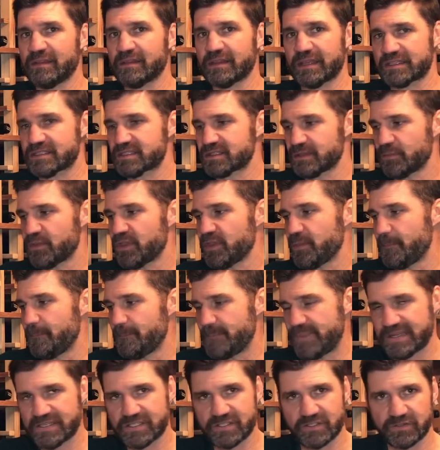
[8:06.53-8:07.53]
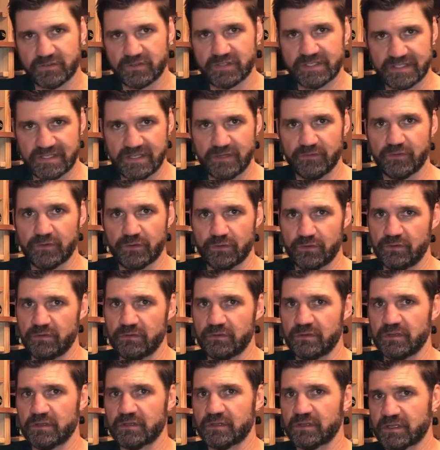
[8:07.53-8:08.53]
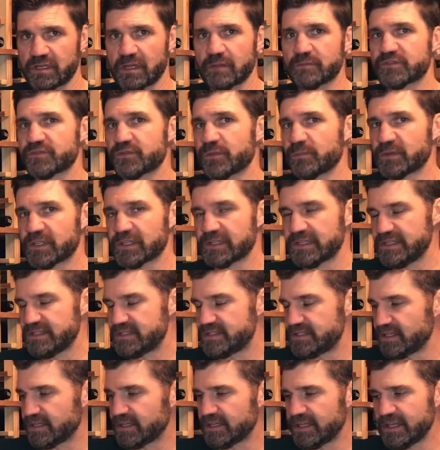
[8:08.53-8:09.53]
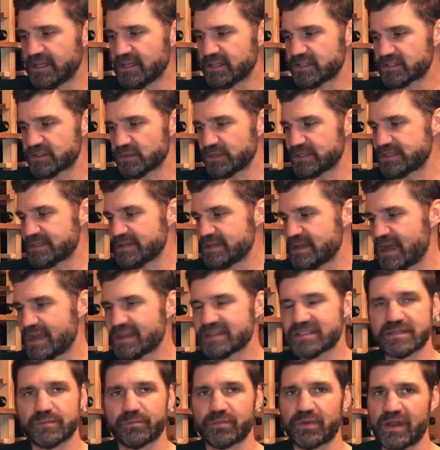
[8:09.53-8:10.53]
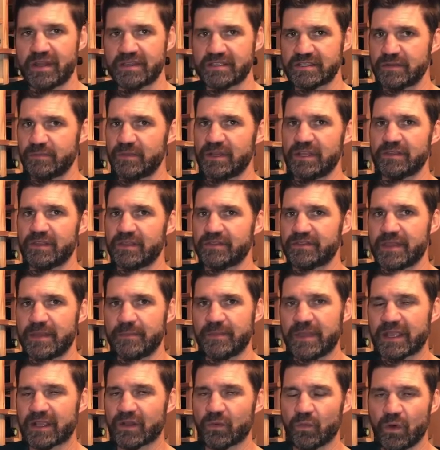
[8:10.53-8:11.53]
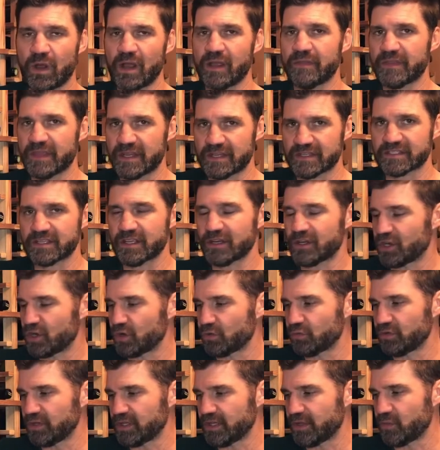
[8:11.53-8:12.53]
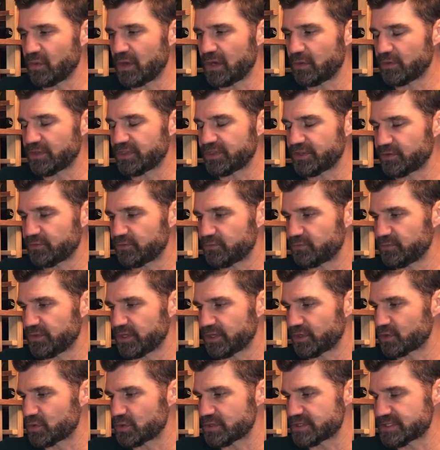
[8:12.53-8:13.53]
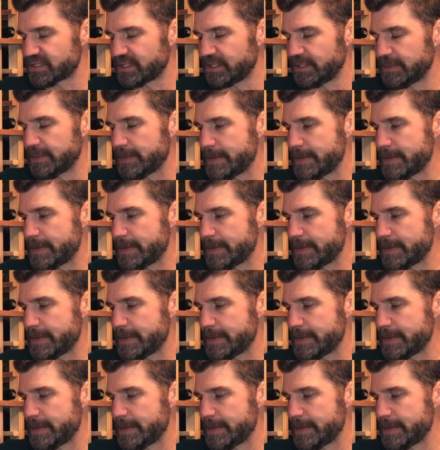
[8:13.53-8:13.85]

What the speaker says: Like some of the best seafood comes from Galicia. So it's not surprising to me that they make a wine that is going to go really well with their cuisine.